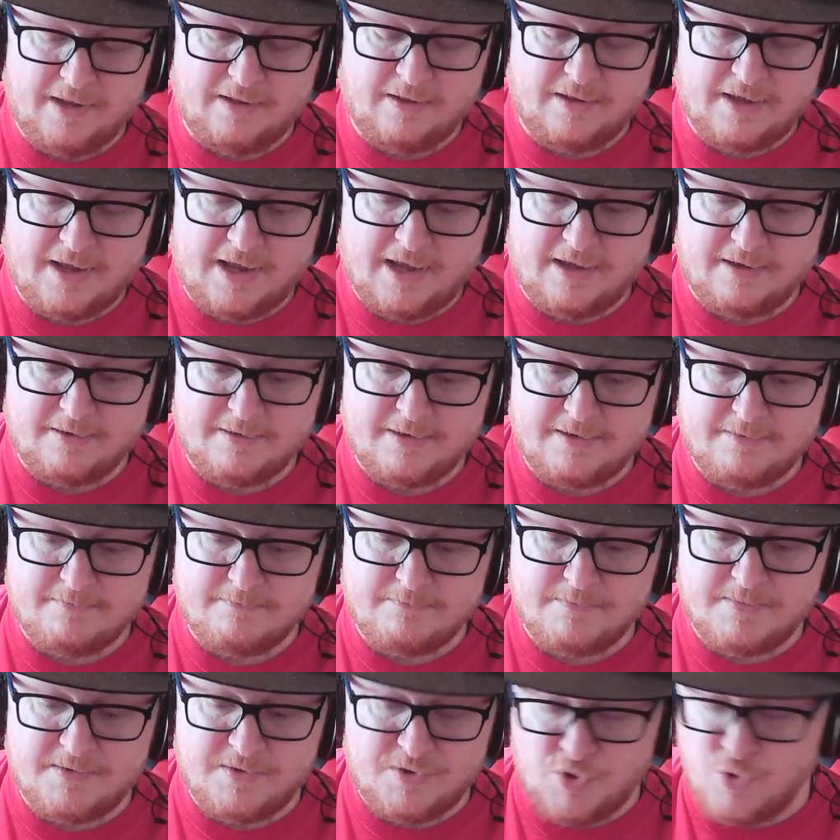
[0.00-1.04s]
Well,
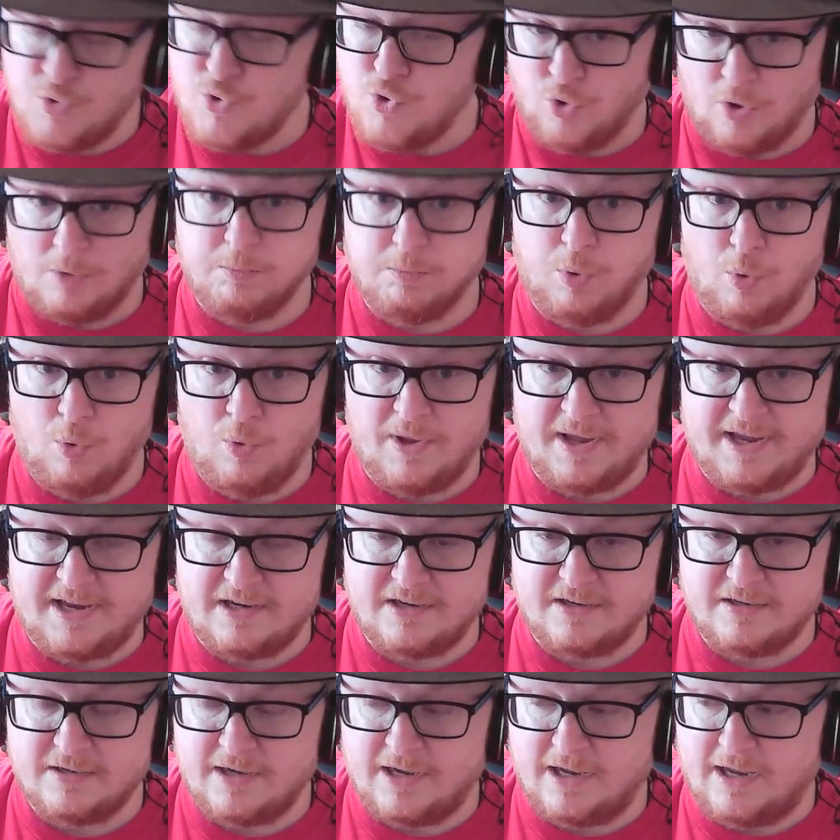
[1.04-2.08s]
to your
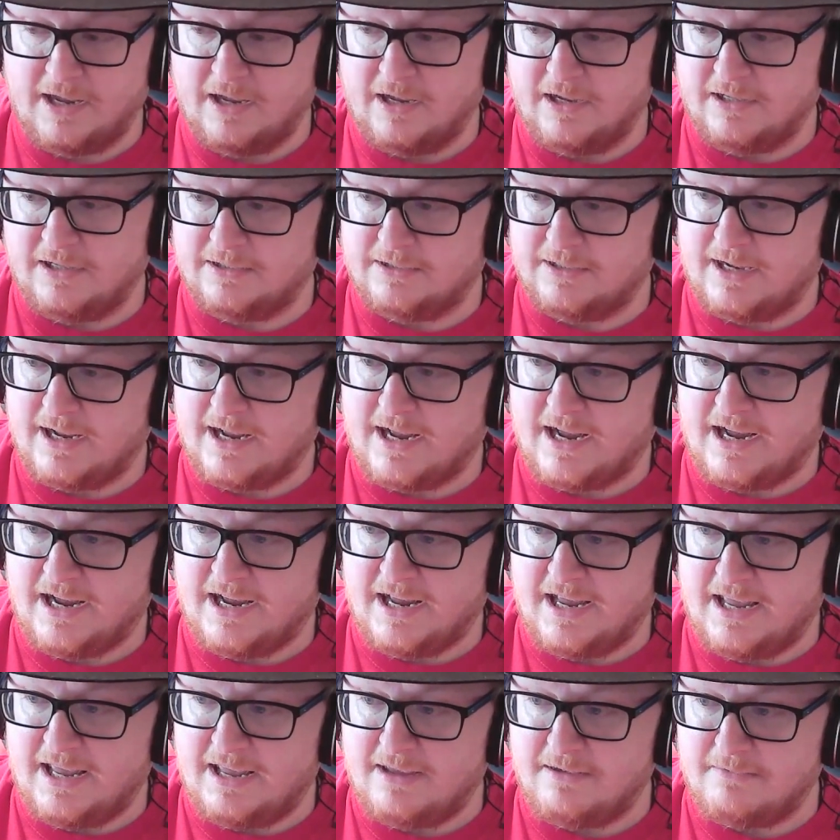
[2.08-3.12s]
point,
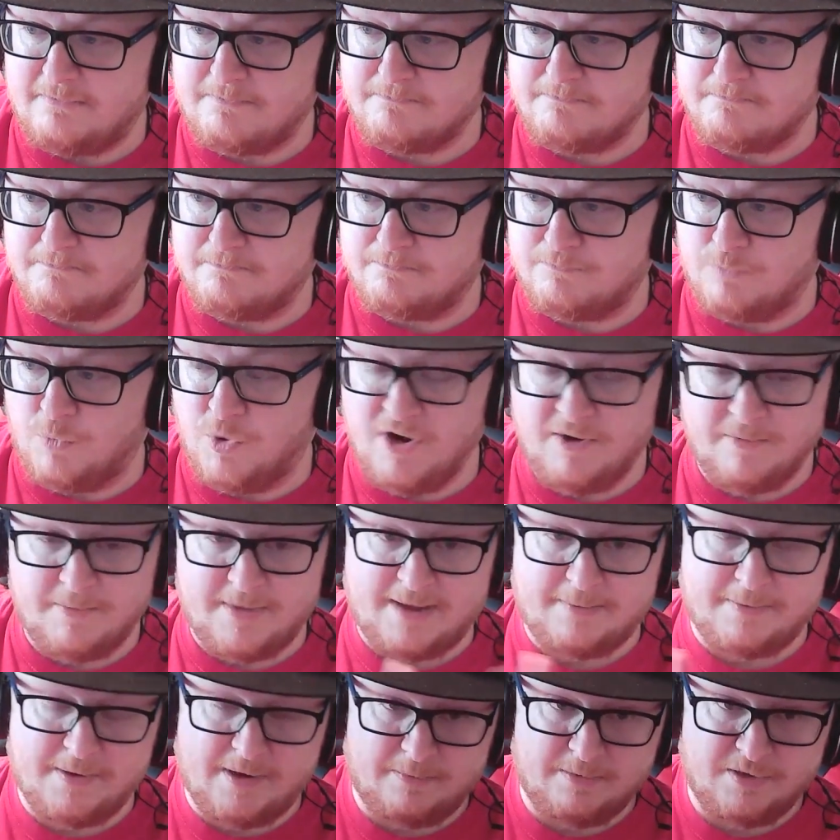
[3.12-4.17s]
one of
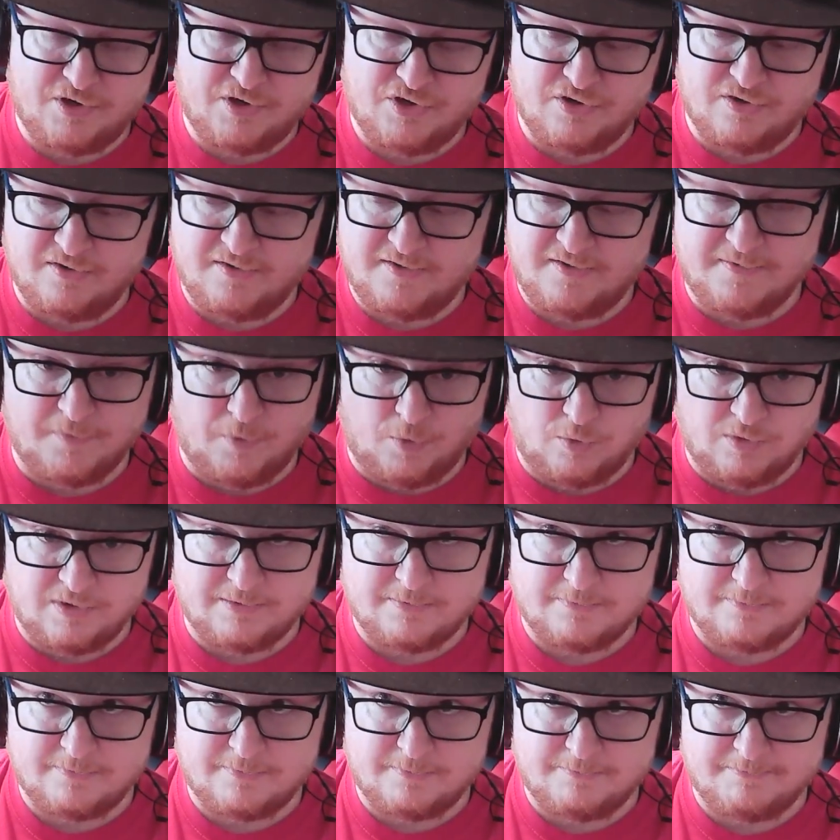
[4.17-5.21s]
my publishers
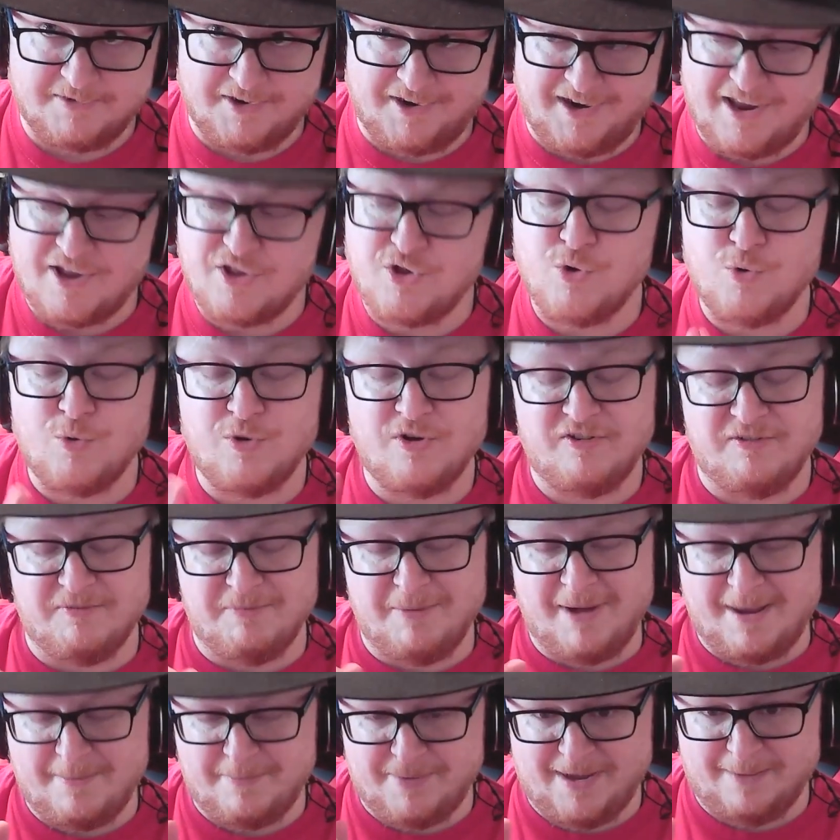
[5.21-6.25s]
two
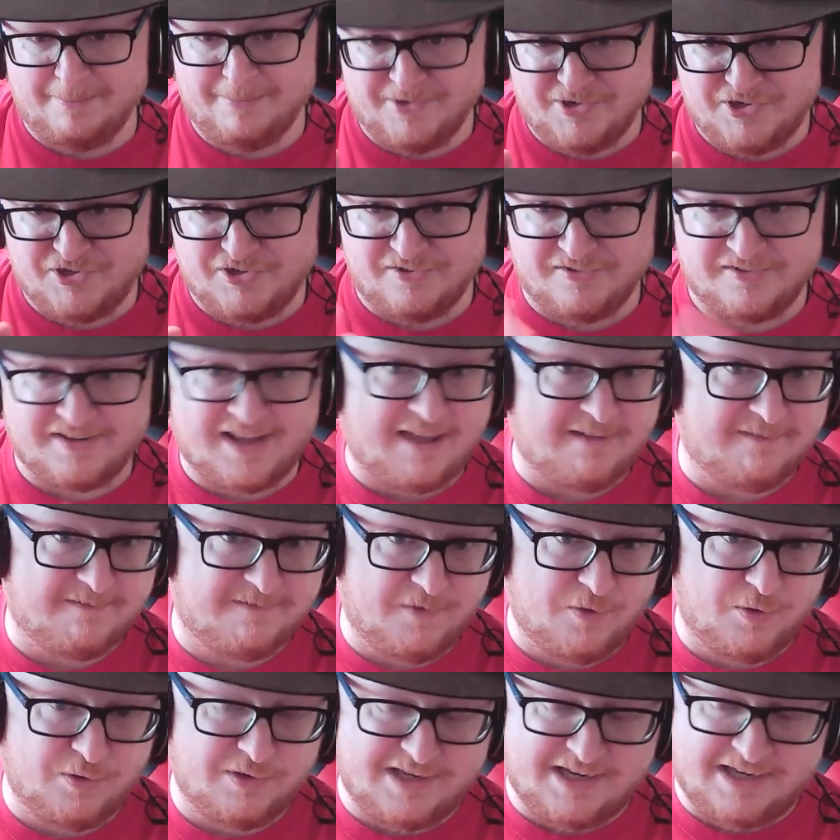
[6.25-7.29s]
of my publishers
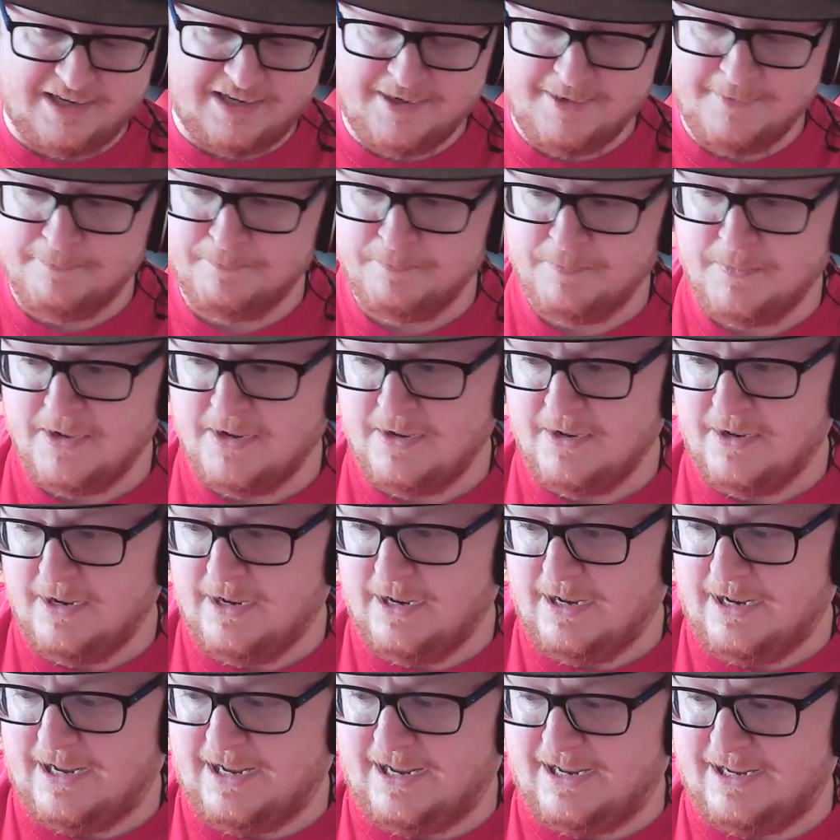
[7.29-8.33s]
have folded.
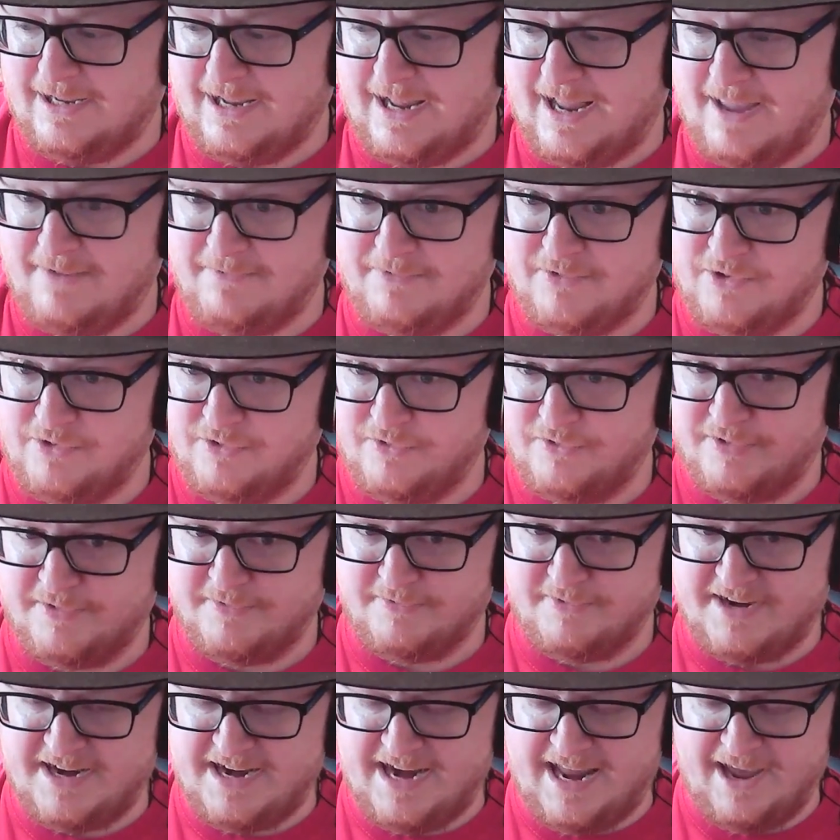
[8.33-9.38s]
I have another
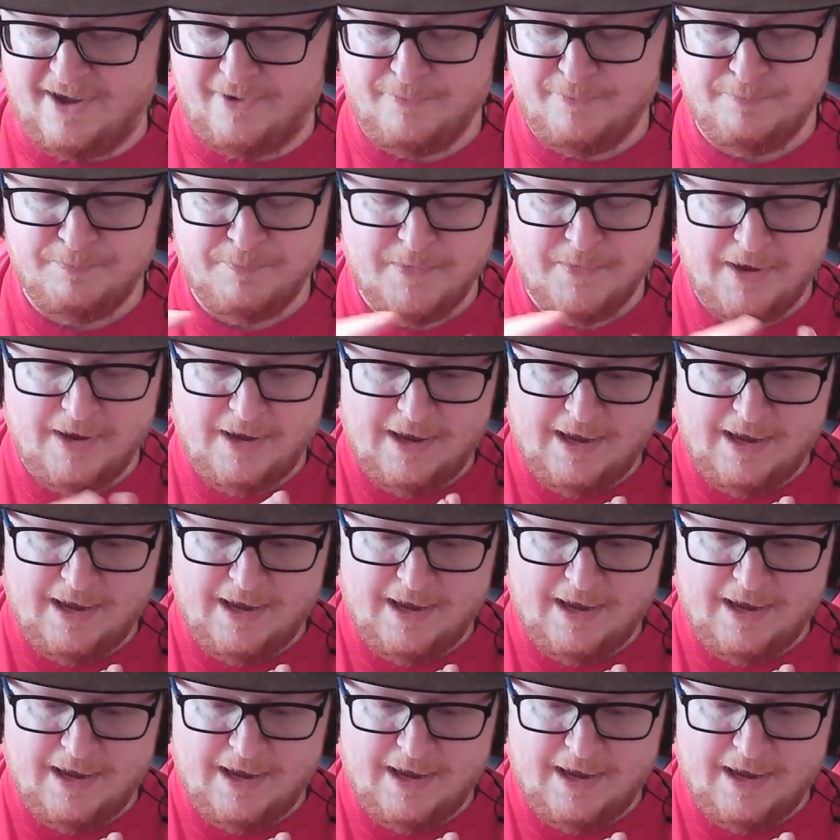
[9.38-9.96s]
3 now,